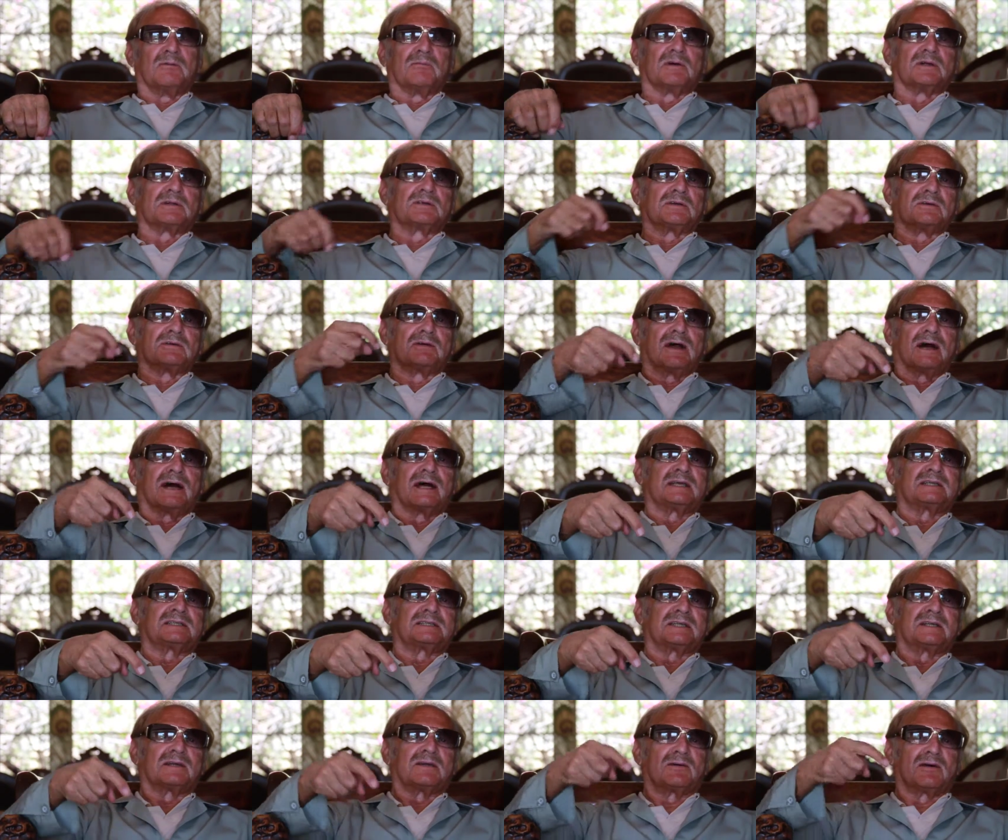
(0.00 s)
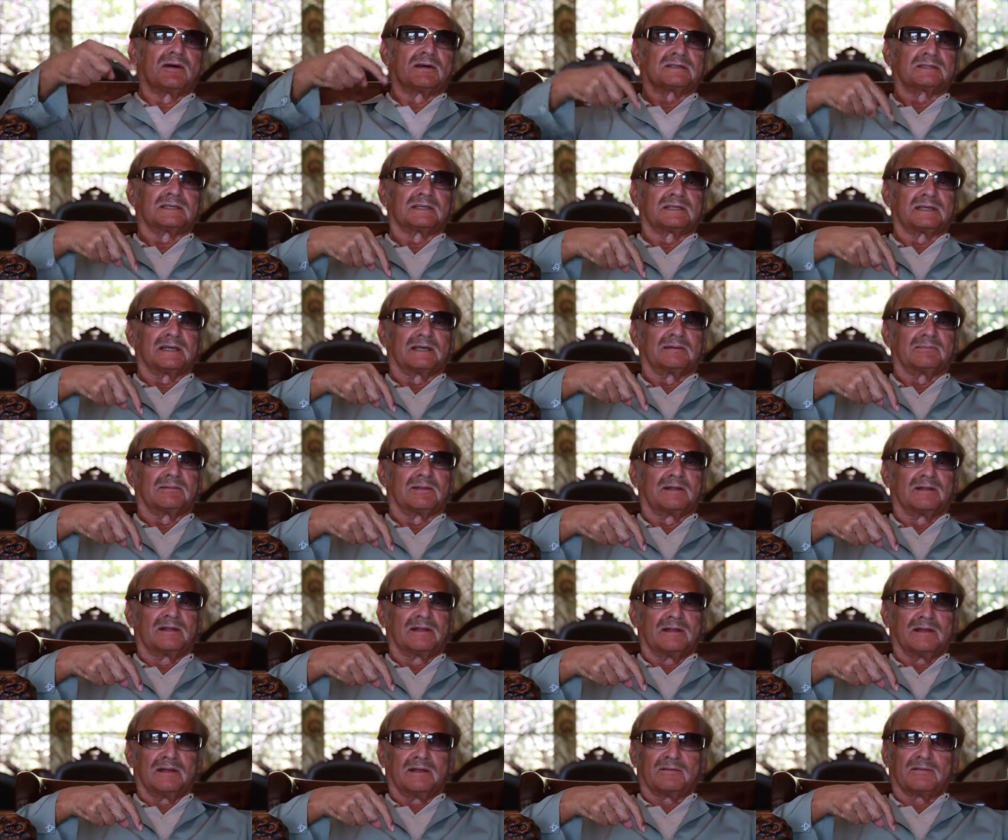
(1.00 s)
where two guys sit across the table
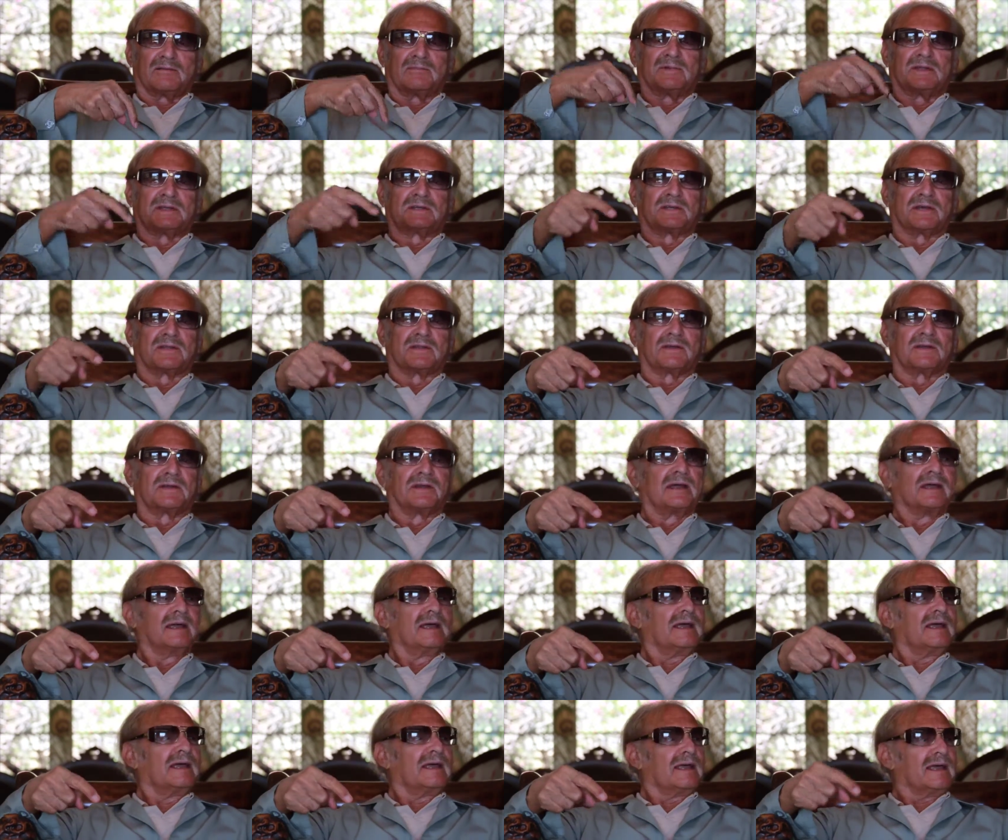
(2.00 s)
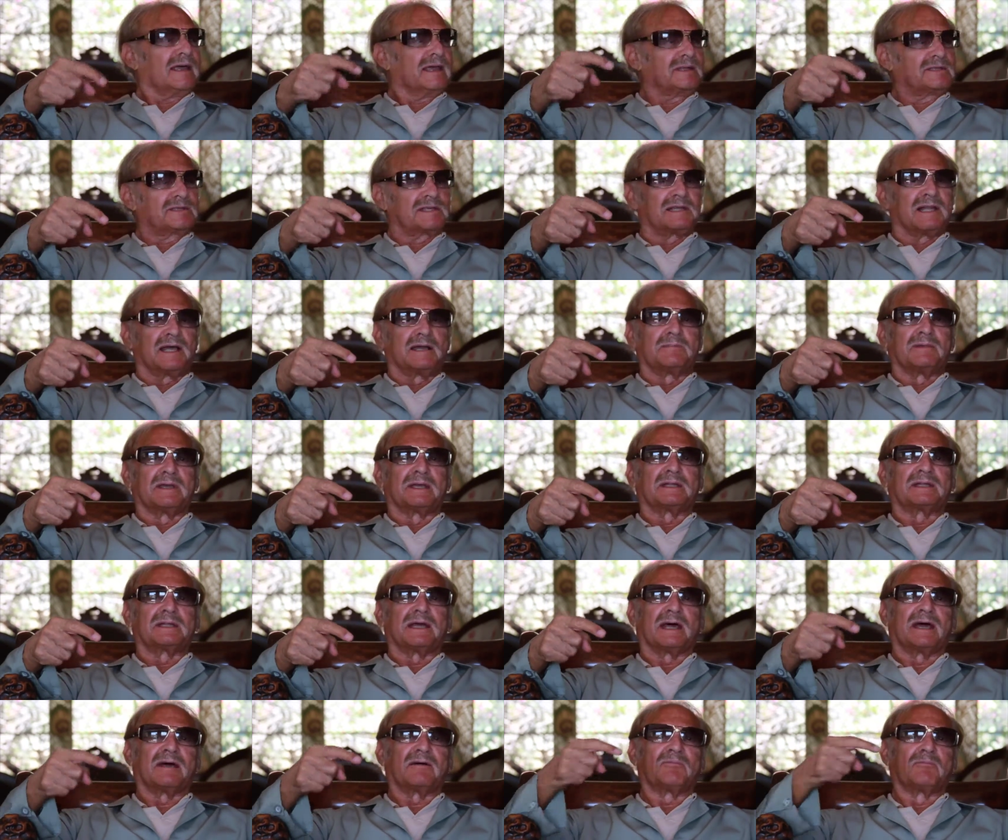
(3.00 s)
from each other, each claiming
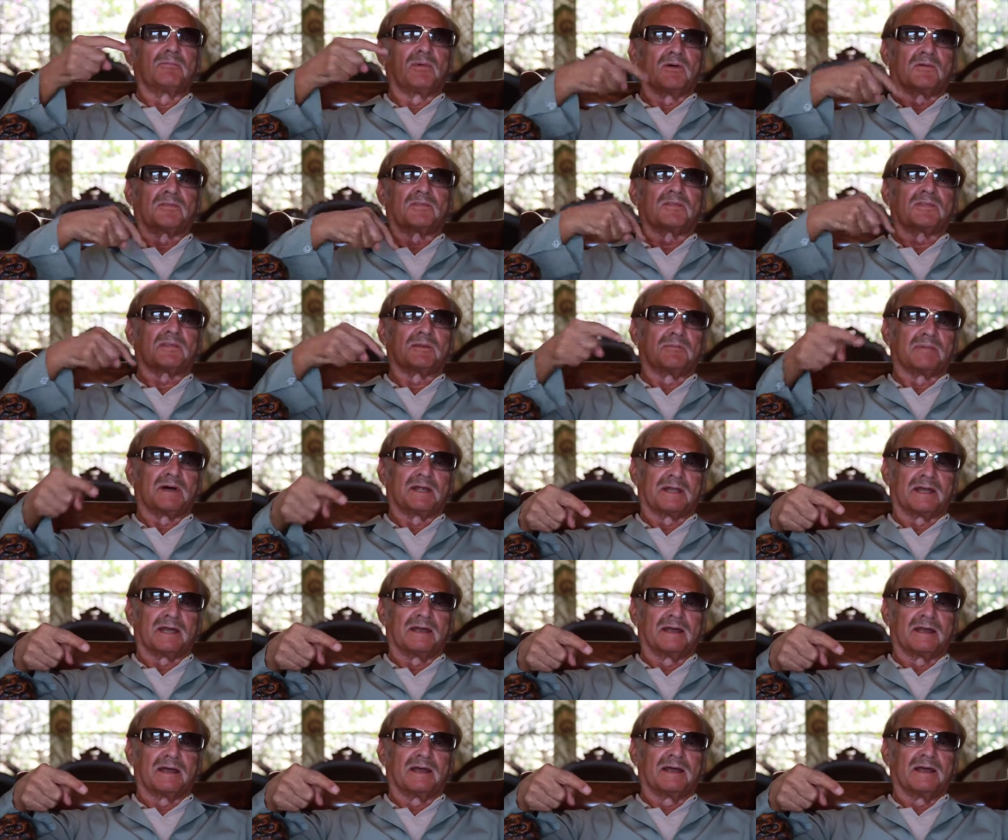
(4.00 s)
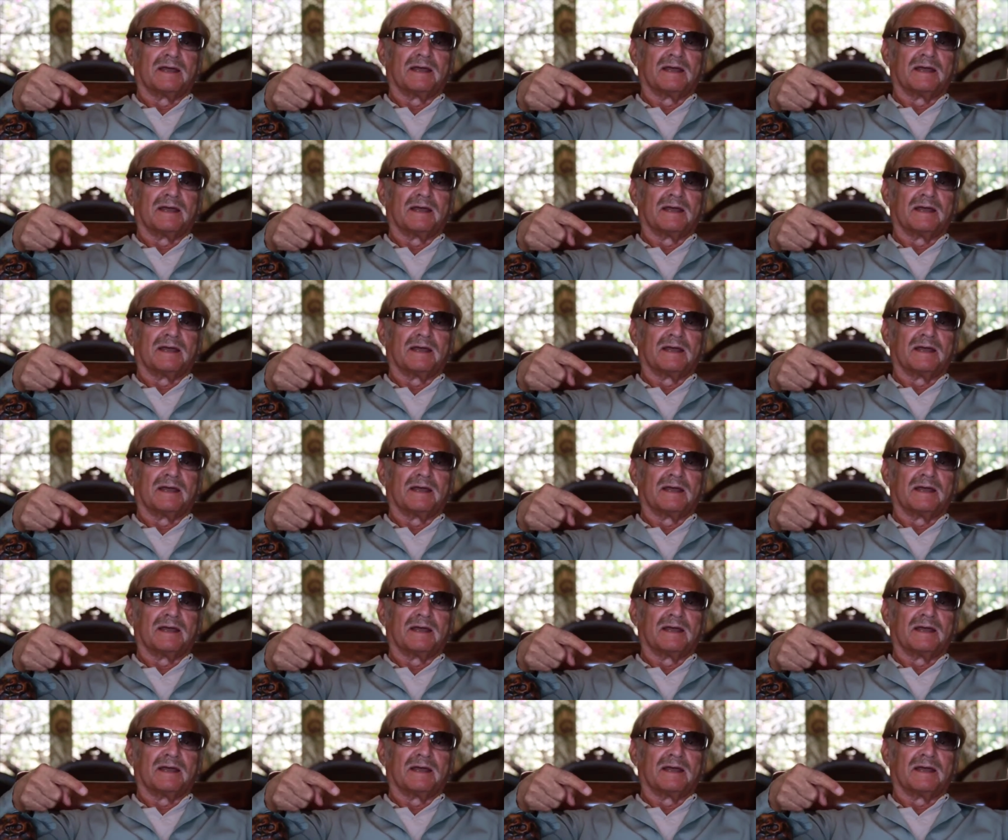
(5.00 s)
to have both of the money,